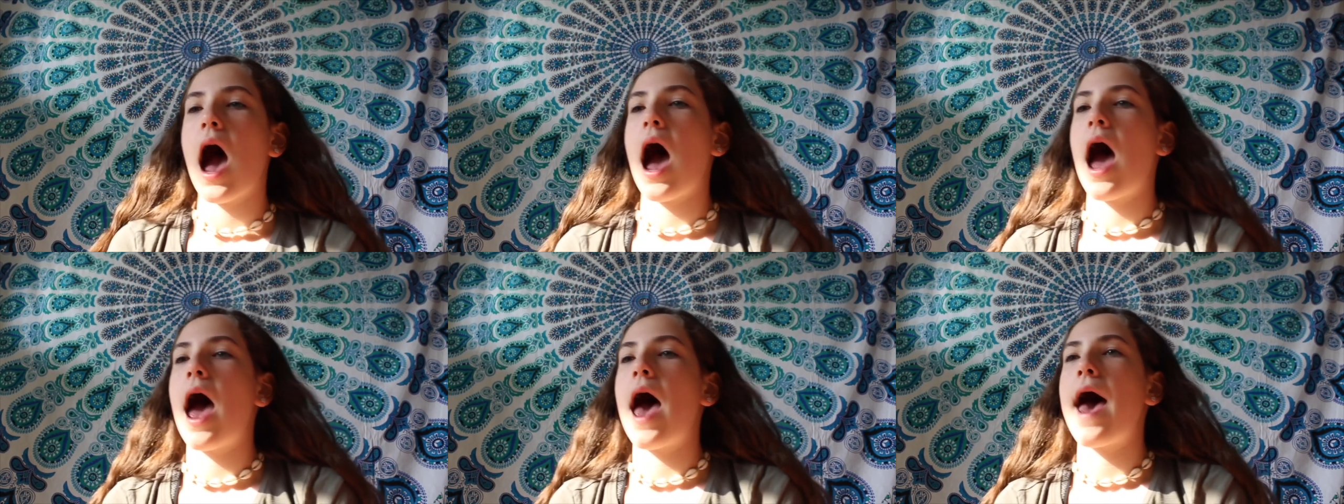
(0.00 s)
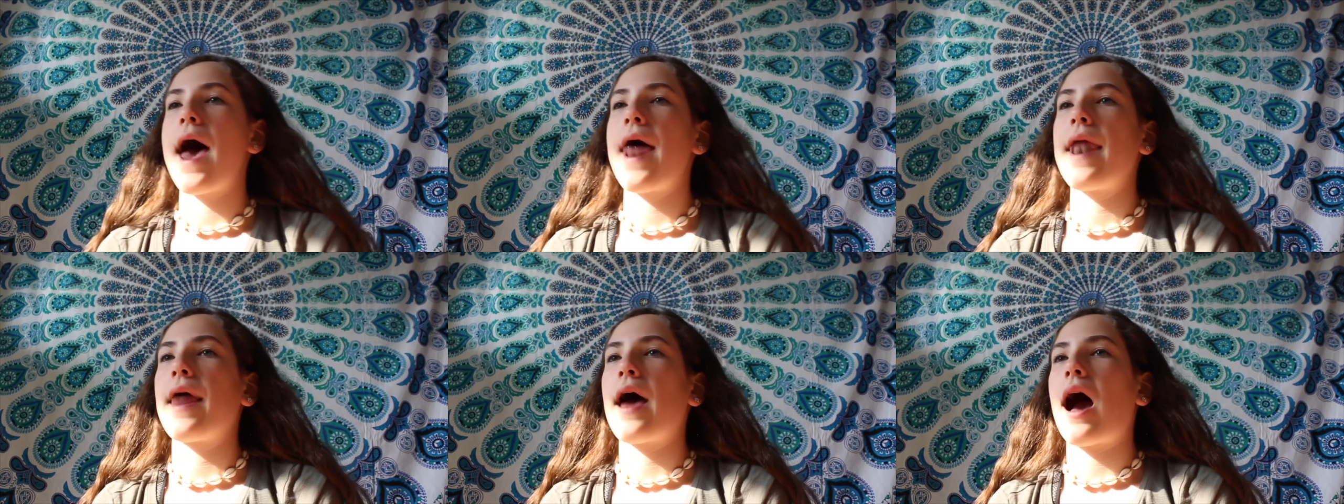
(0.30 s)

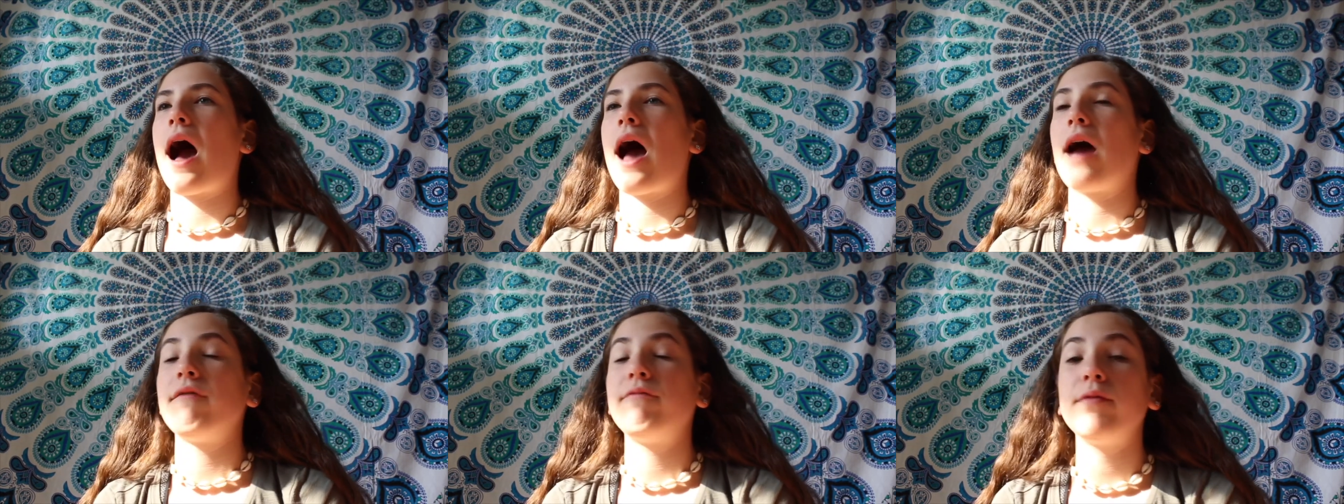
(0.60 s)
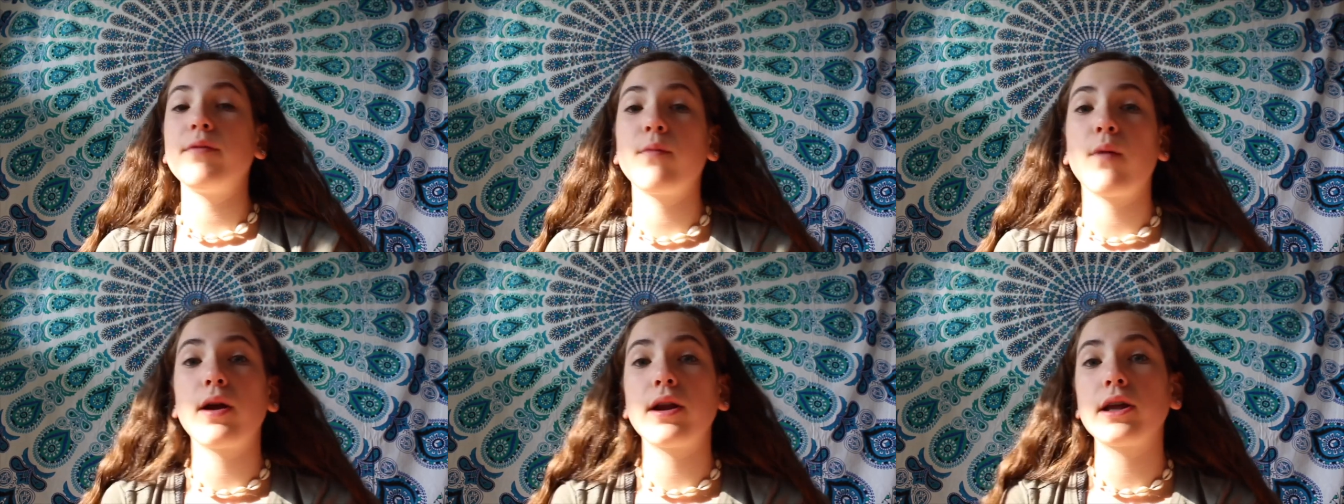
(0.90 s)
And I've
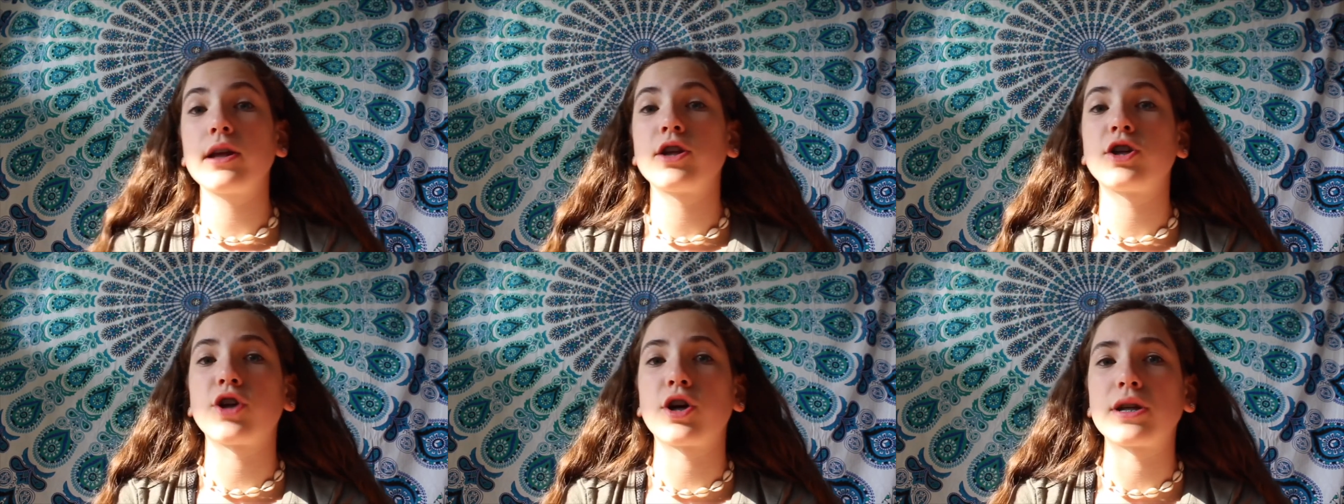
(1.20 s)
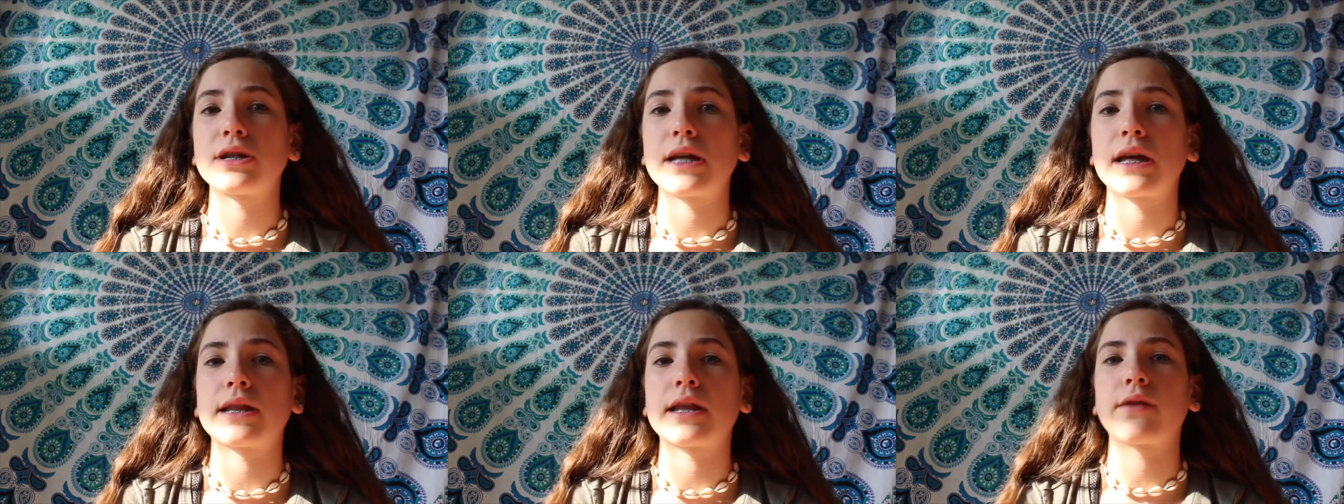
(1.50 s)
been wanting
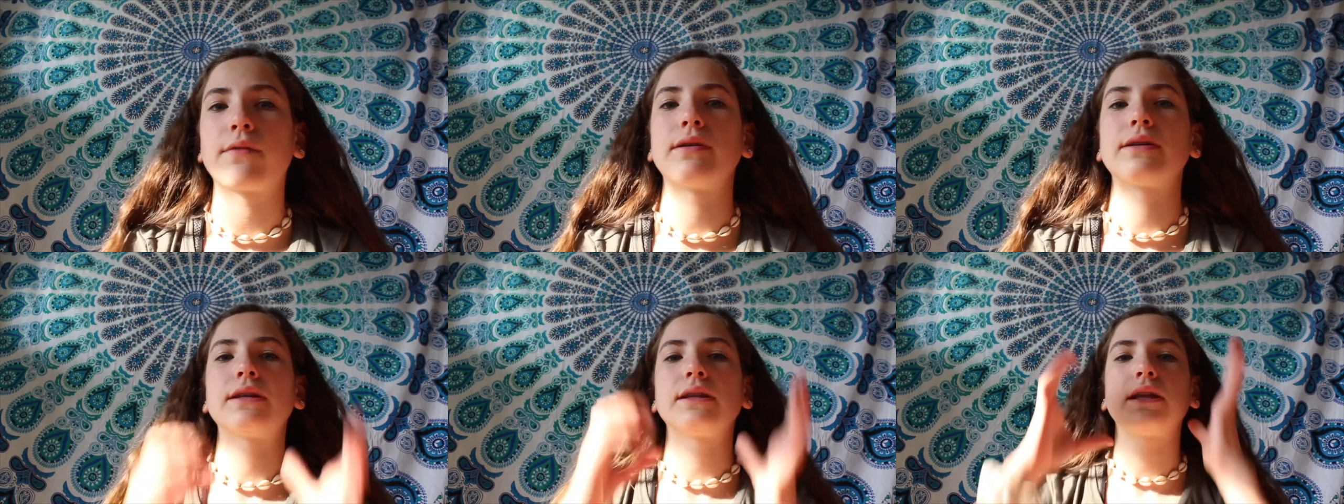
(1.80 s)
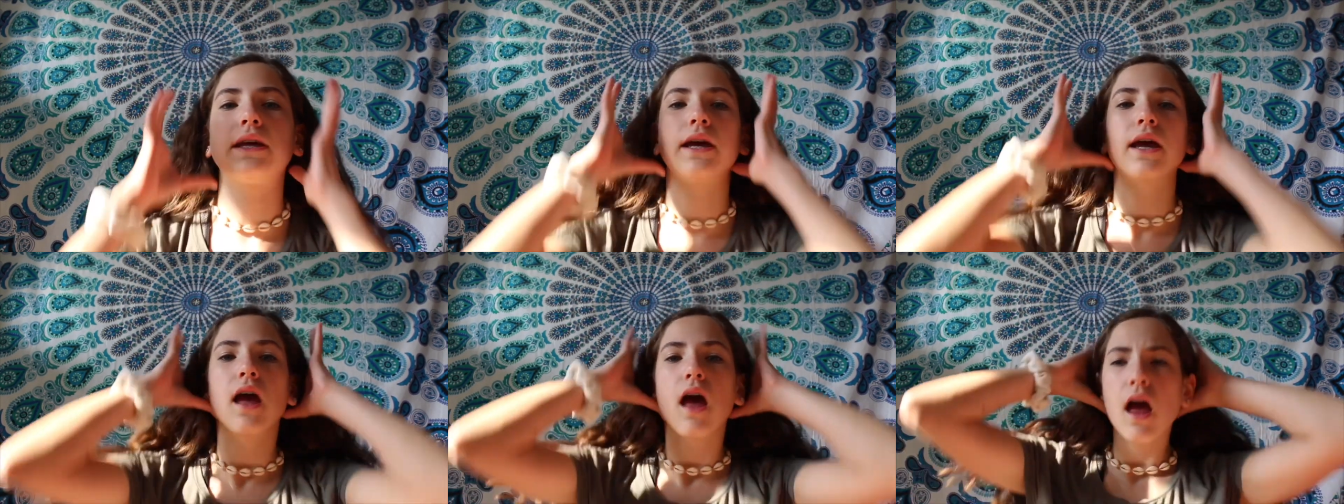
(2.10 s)
shirts like that
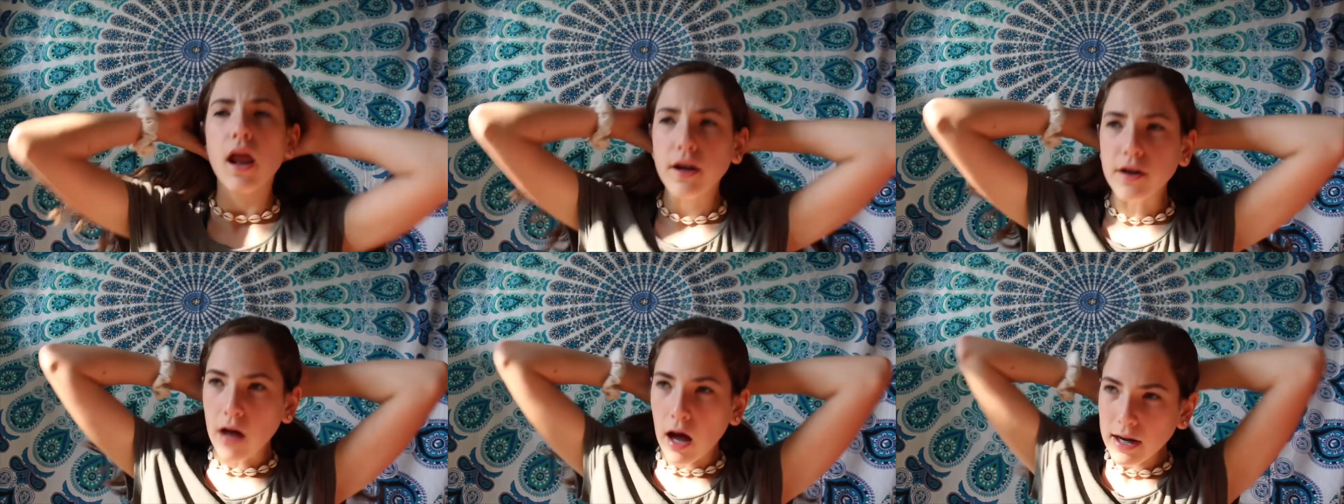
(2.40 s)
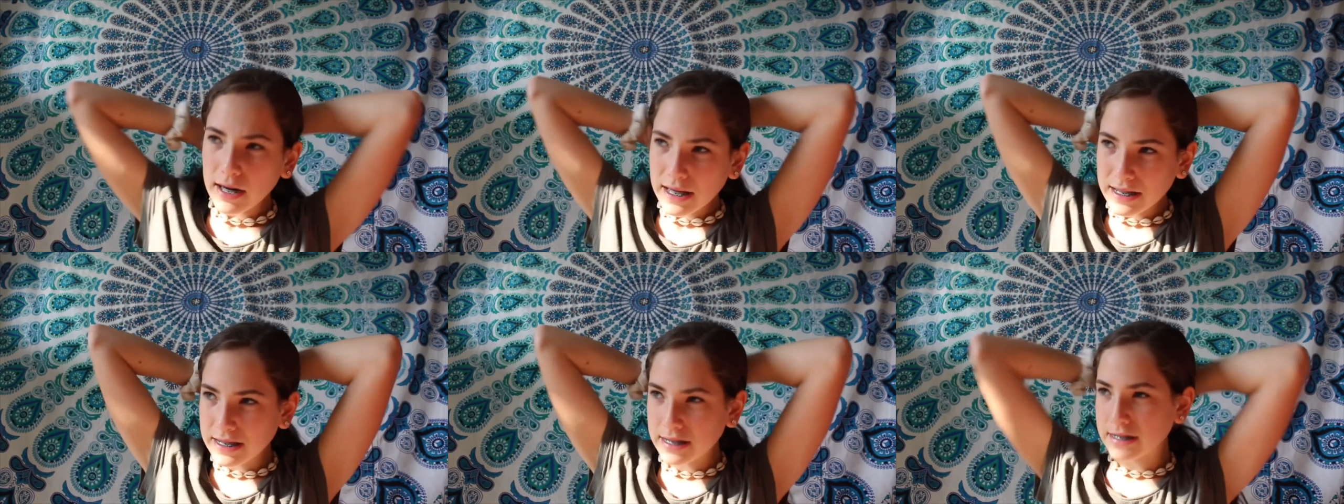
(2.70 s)
recently,
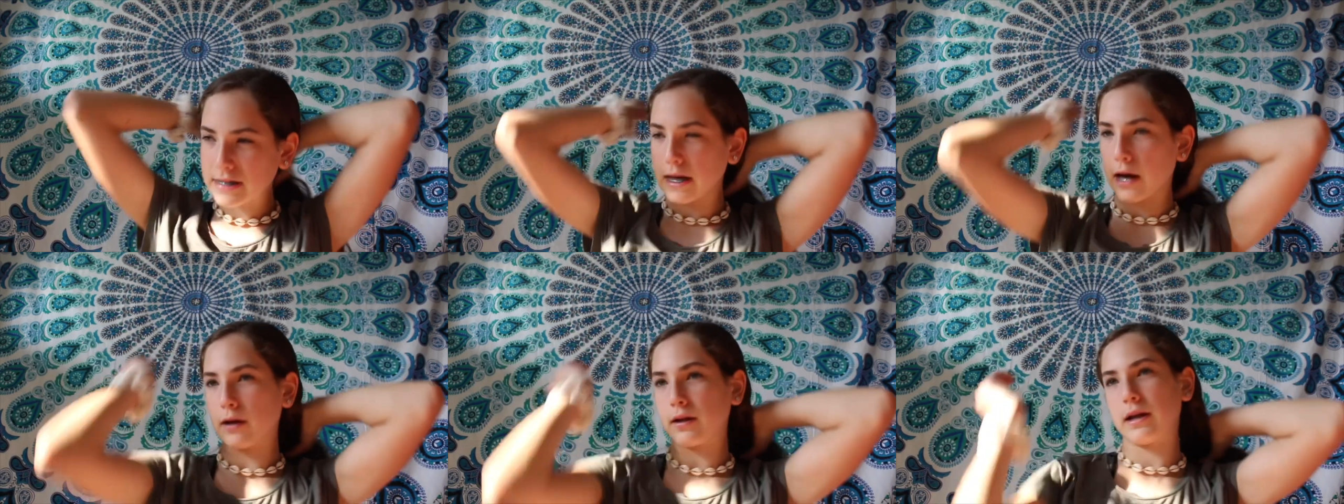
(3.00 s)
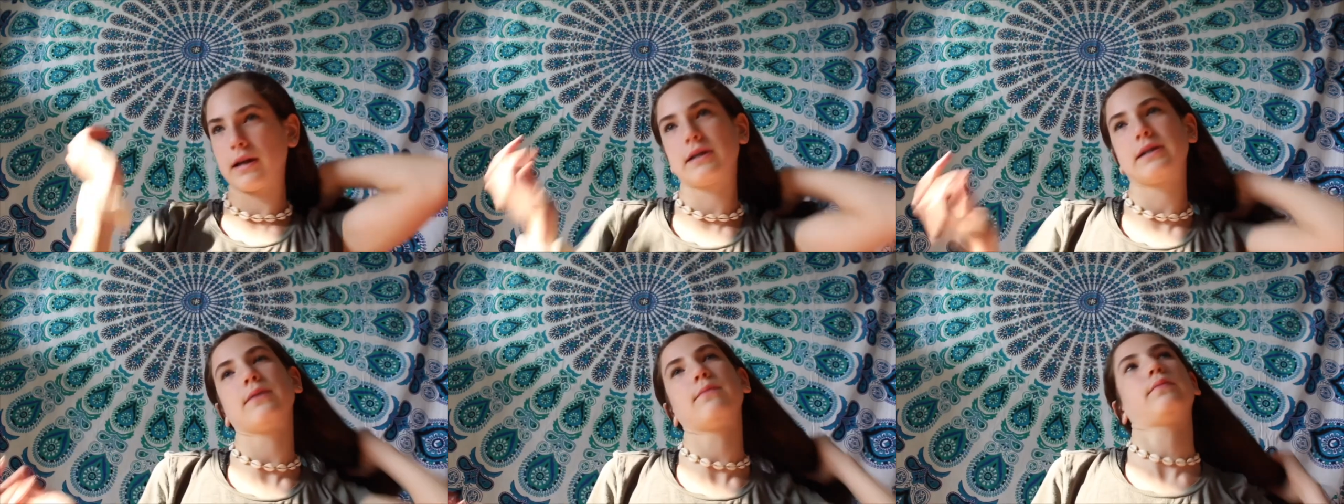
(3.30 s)
not
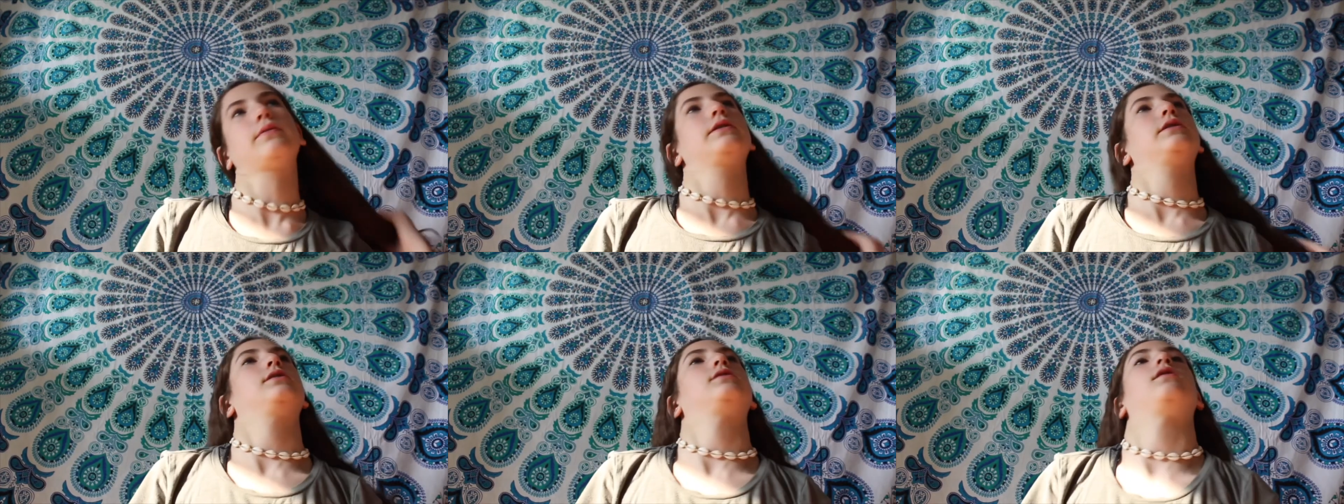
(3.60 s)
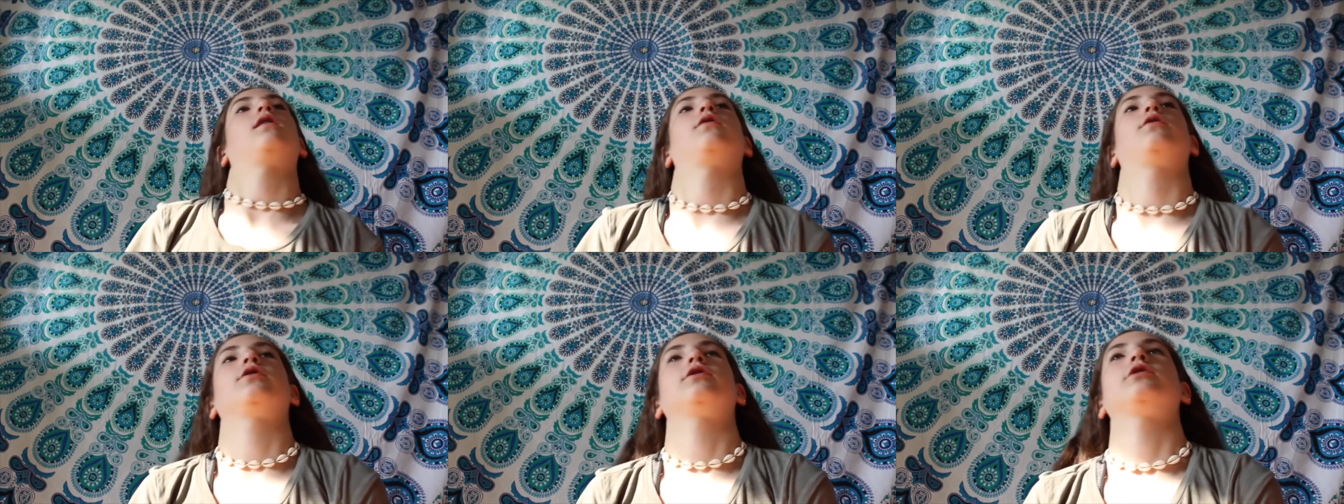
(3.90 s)
necessarily Simply
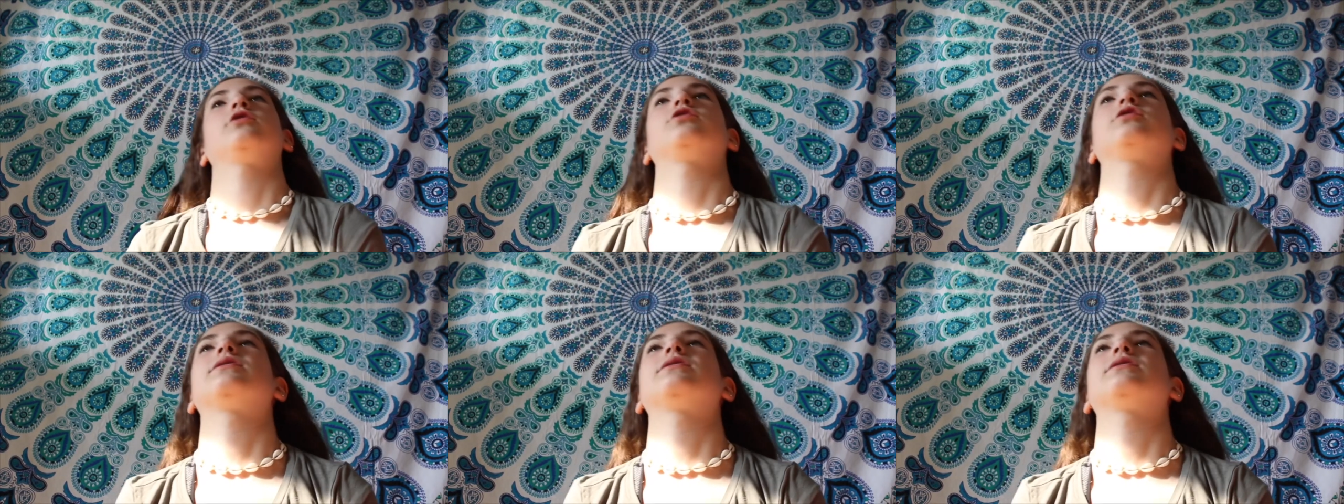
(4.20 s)
Southern,